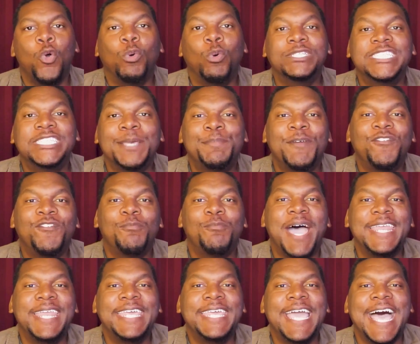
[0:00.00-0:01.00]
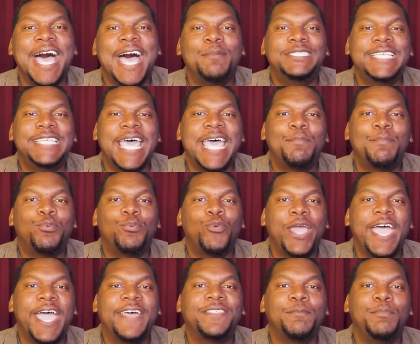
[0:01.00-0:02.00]
What's up, everybody? I'm Zap
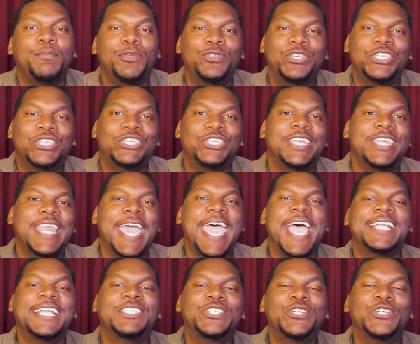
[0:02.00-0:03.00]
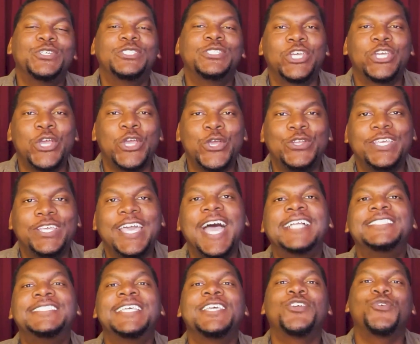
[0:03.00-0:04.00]
Rath, musician and actor turned
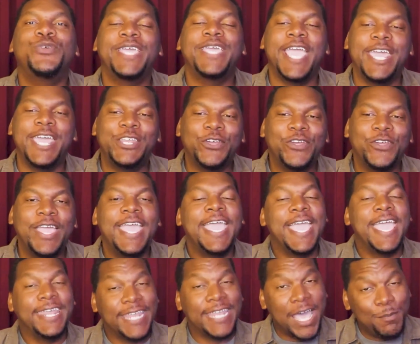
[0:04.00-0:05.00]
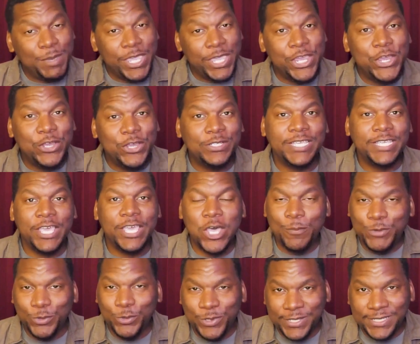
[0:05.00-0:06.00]
content creator, and I'm here to
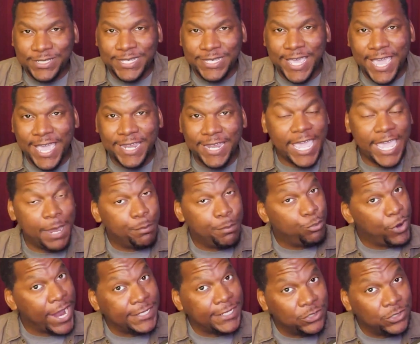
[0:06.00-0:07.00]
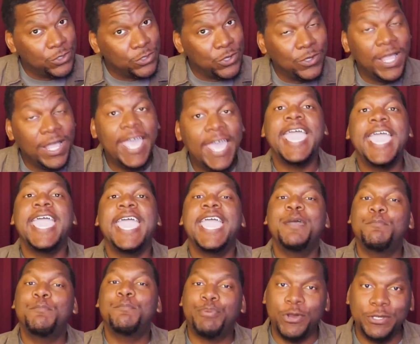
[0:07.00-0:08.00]
help you design a practical
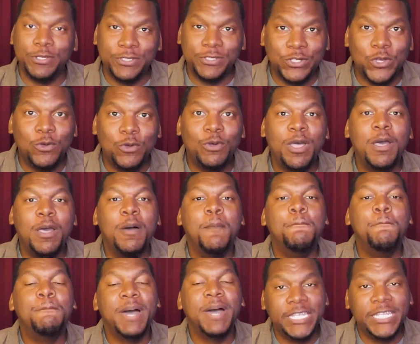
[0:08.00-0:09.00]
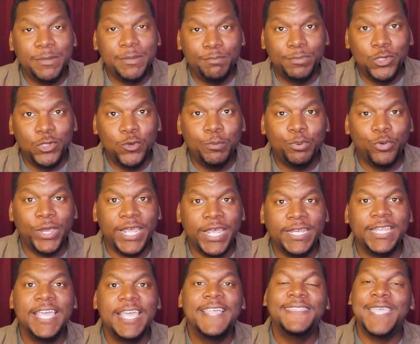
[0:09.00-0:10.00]
and personal money
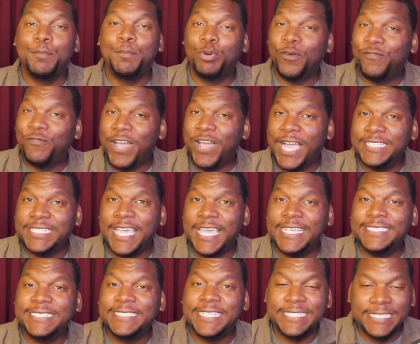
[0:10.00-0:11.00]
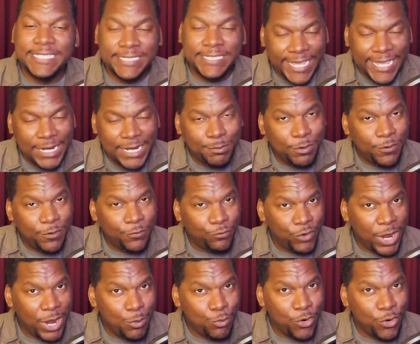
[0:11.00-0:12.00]
blueprint that provides a sustainable
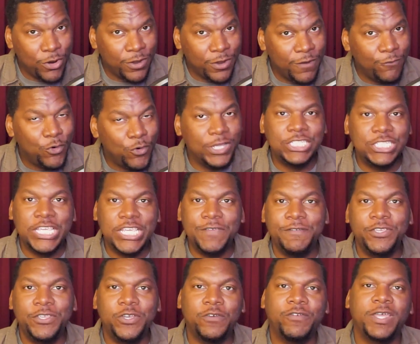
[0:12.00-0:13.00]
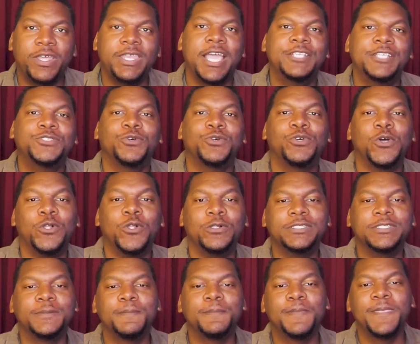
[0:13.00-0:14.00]
framework for achieving your financial
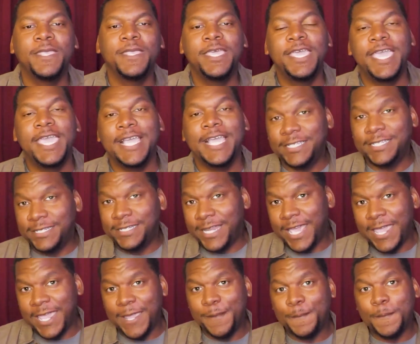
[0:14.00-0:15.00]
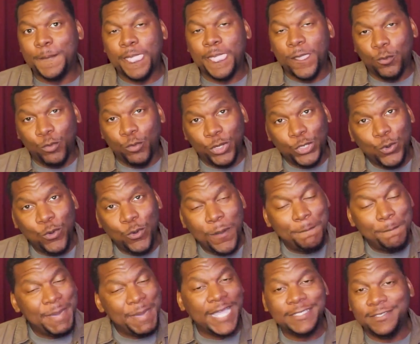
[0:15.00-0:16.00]
goals. And today, we're
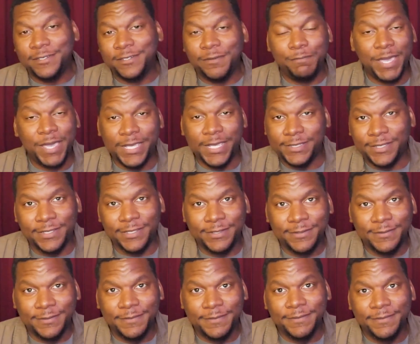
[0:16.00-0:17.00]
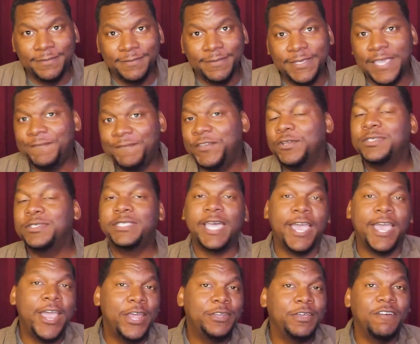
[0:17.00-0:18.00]
going back to the basics. If you're
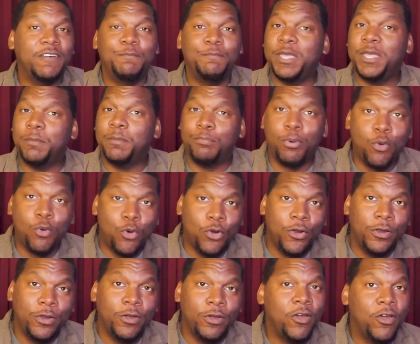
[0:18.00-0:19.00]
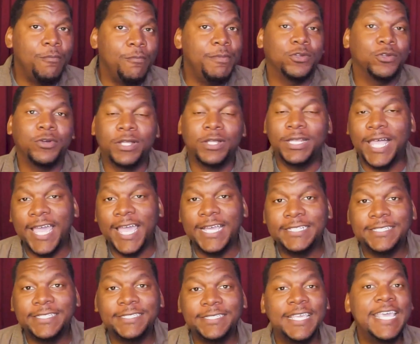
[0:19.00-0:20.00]
tired of being poor or middle
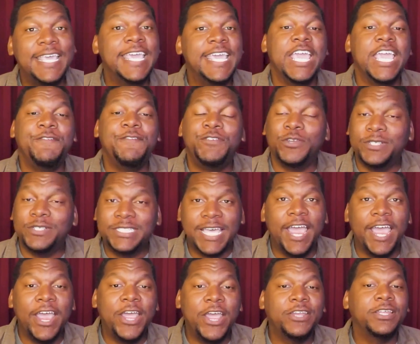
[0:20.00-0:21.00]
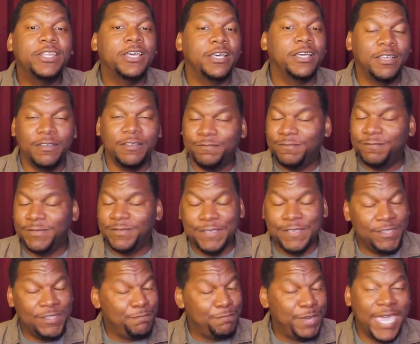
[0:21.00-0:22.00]
class, if you're tired of
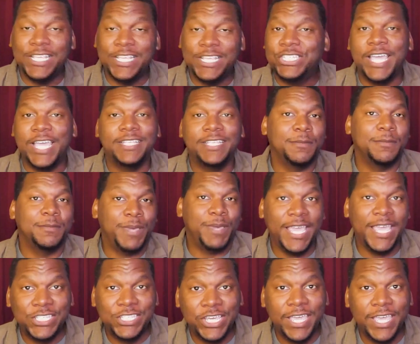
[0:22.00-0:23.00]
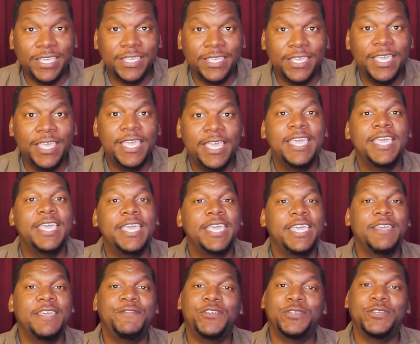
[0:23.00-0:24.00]
living paycheck to paycheck,
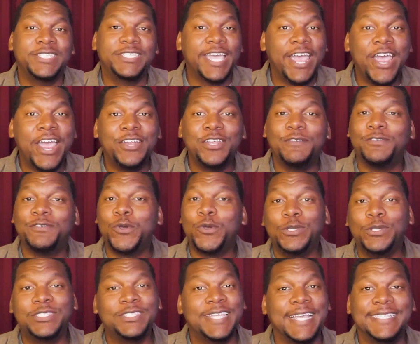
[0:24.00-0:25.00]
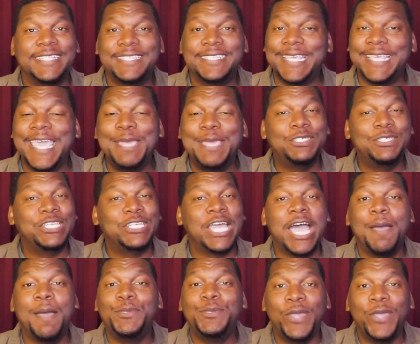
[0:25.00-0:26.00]
if you're tired of going to that same
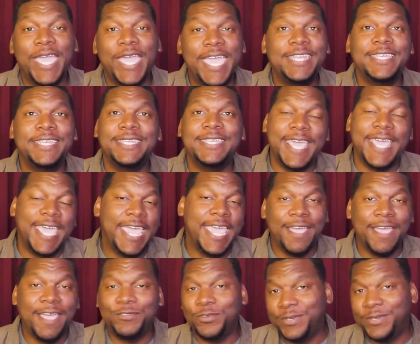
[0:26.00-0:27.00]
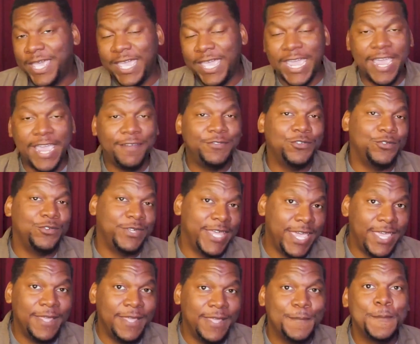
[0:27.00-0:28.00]
job you hate day after day after
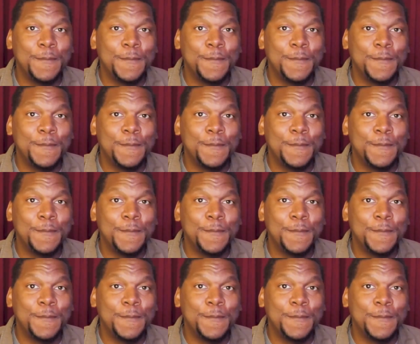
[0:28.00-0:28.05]
day,